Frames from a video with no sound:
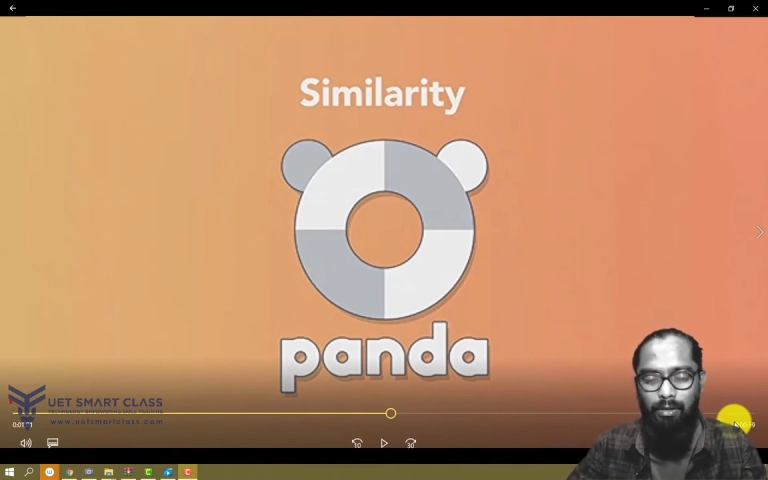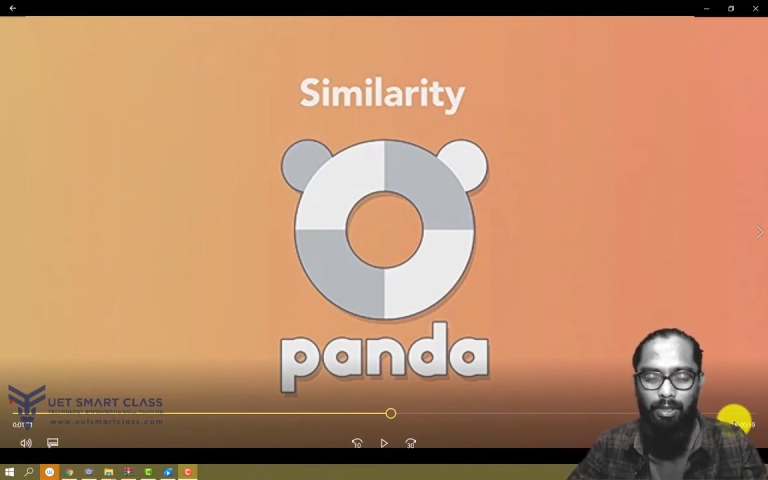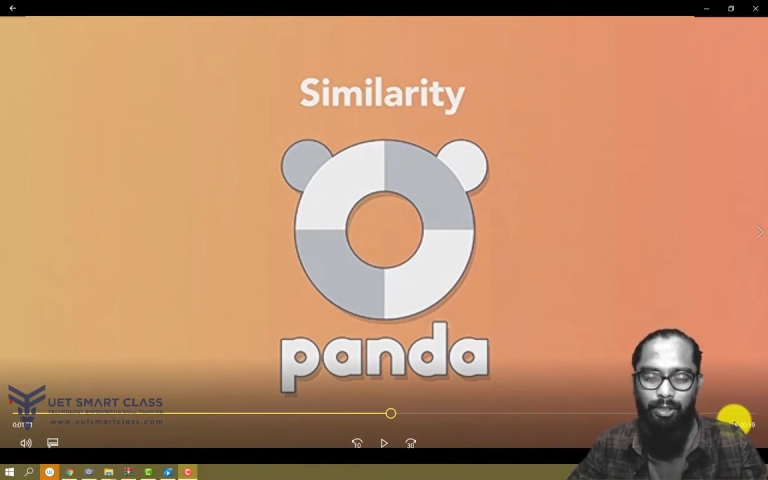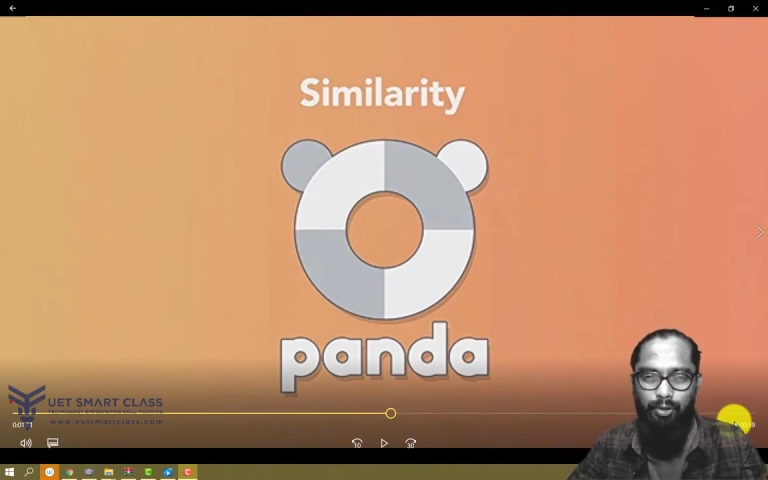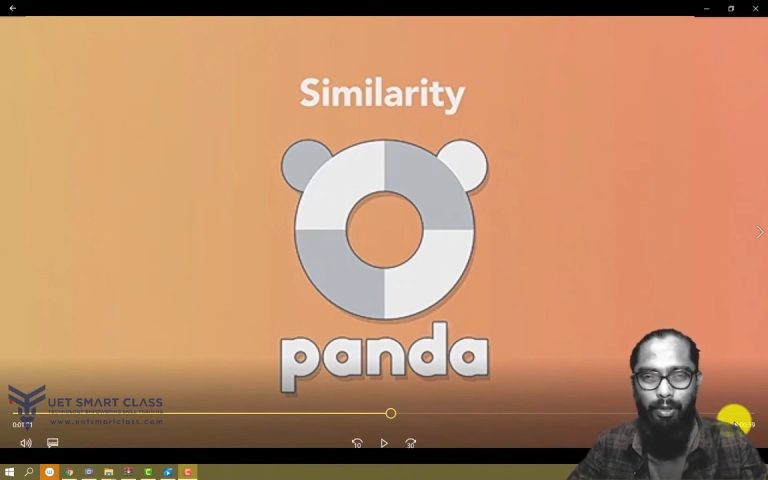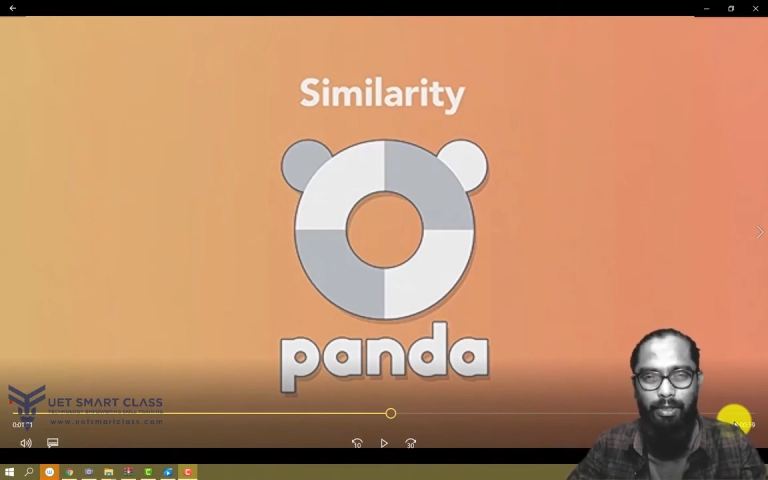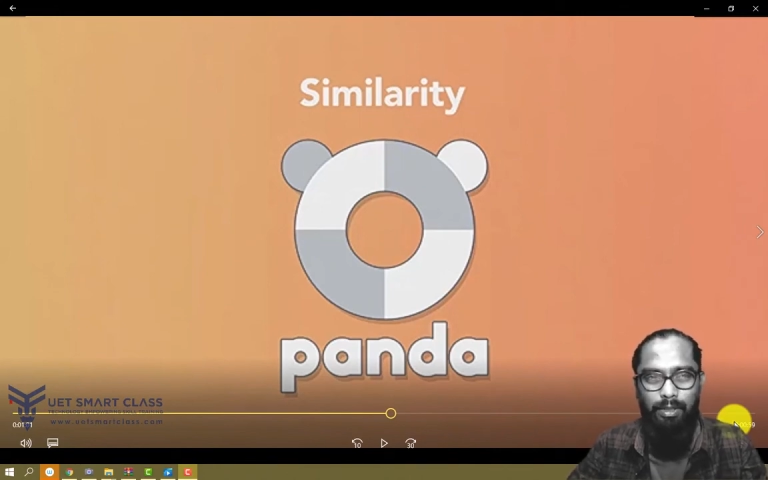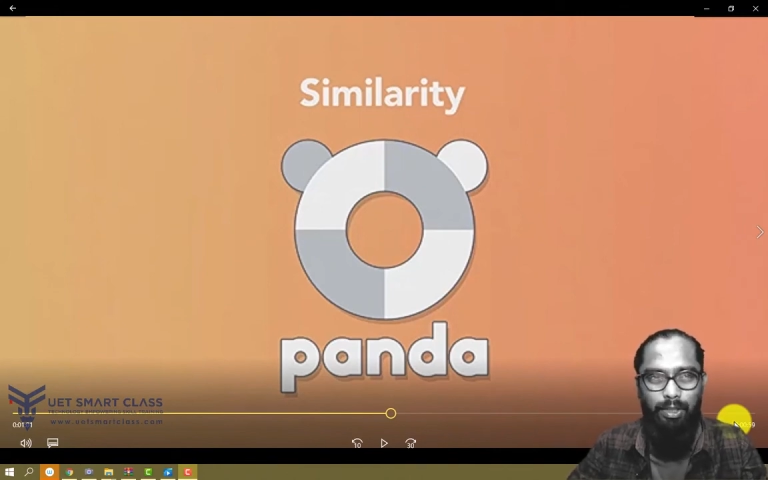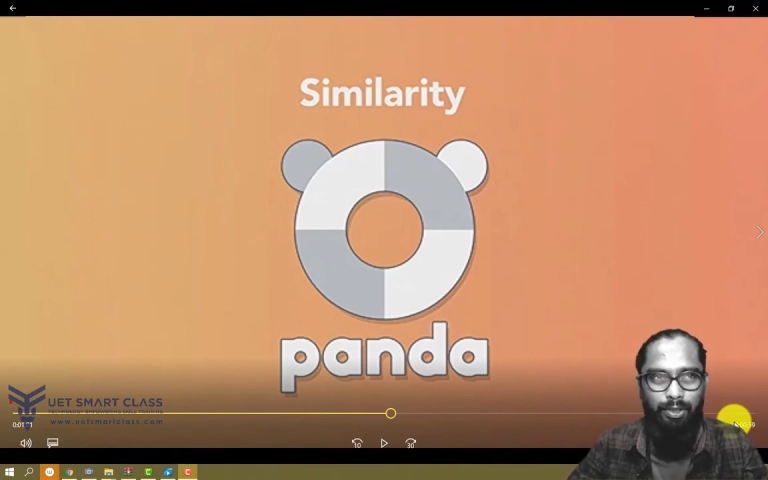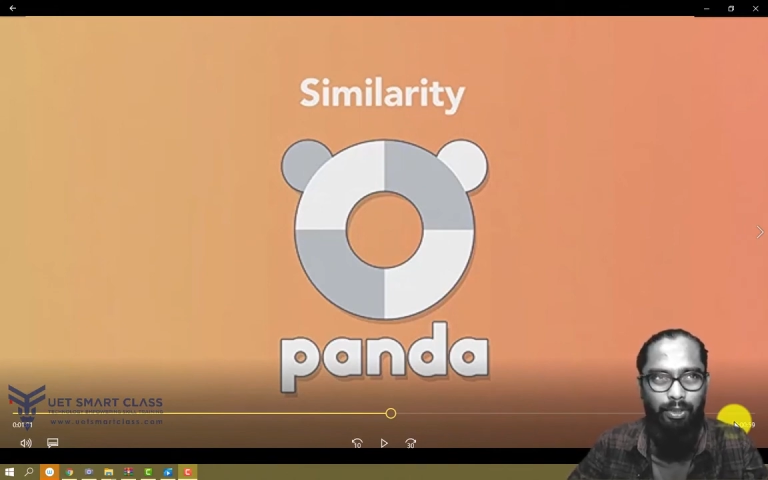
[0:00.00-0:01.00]
this
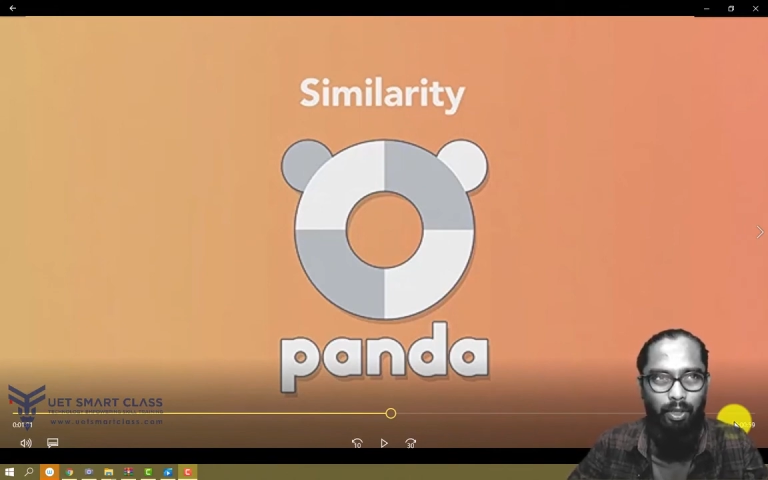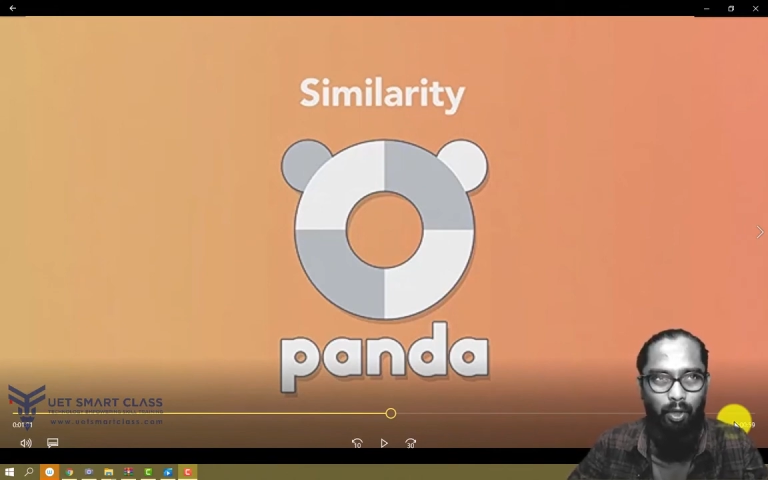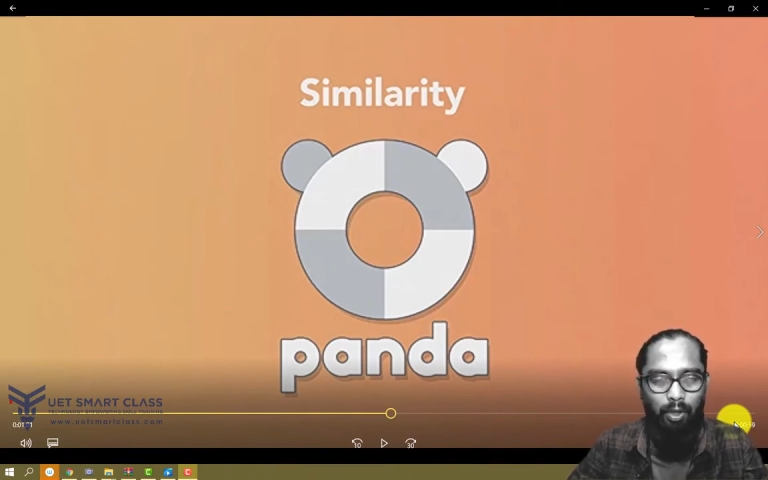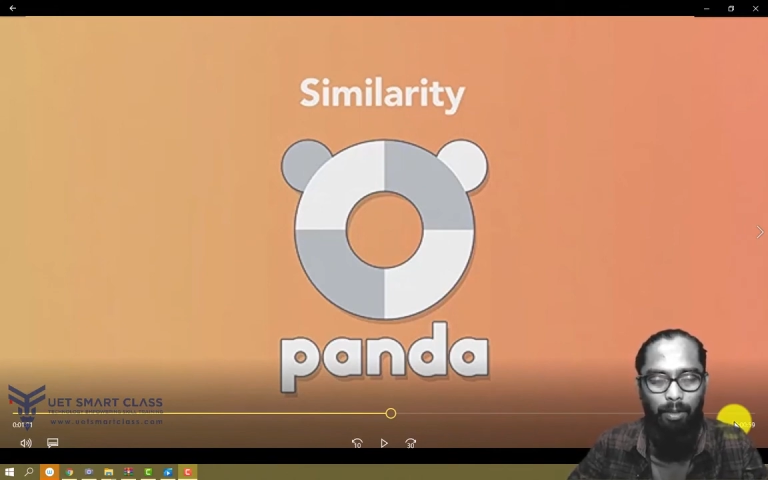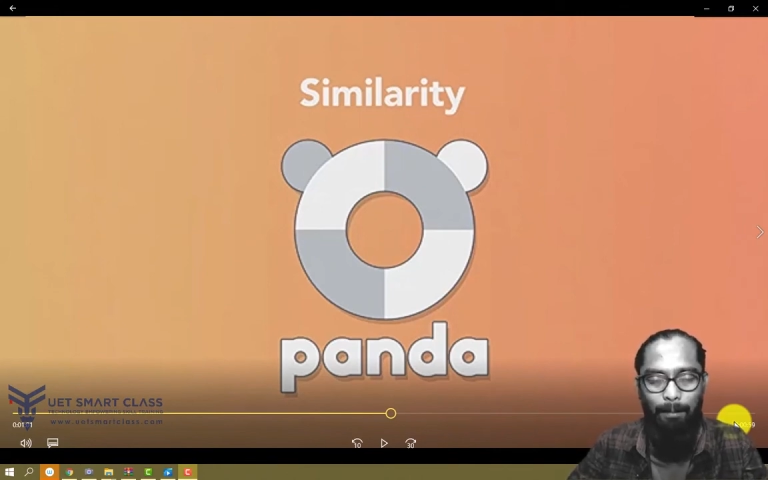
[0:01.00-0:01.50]
session a lot.